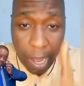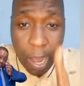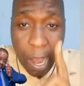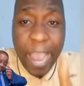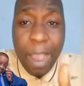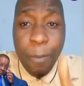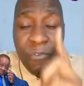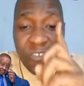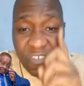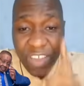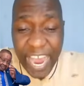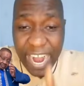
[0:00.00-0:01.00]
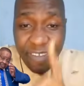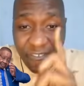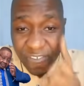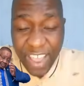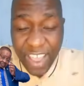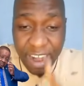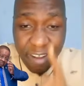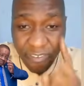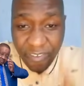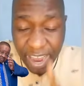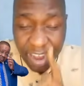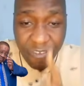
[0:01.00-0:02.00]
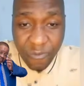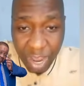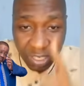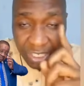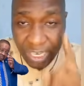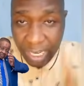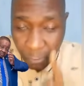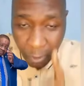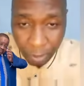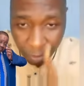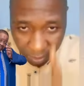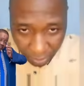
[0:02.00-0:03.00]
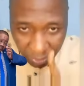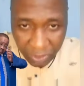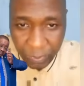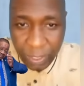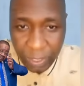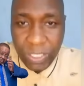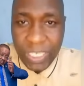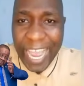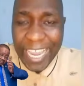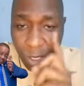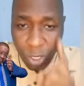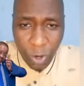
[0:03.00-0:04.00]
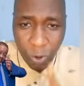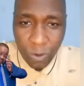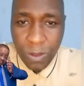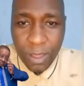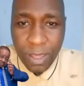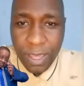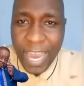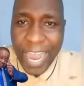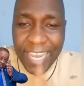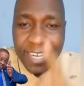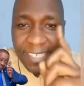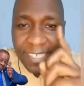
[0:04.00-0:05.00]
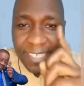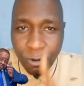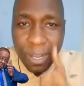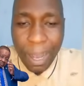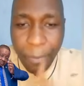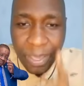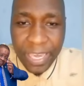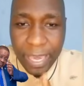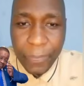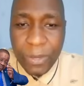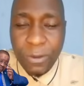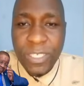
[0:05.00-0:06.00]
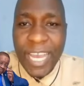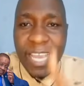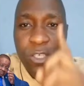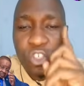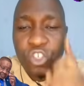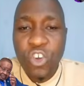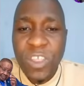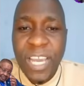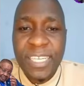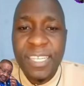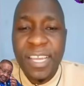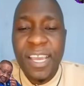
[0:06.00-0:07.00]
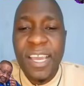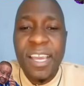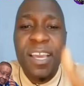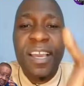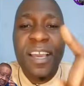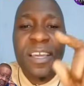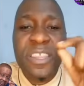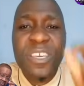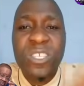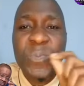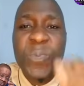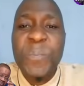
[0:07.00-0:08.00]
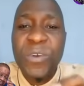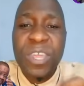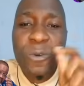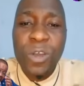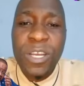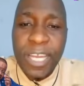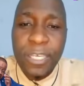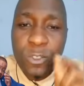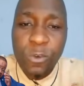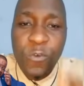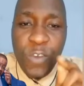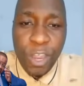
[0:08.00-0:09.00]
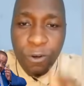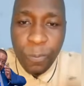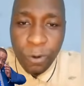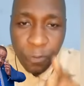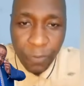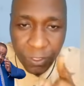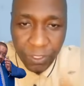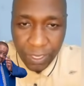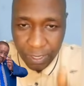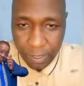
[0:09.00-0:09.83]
I am very, very, very, very straightforward on this because I know. I decided to come here because I saw that these people, they want us to fail prophecy.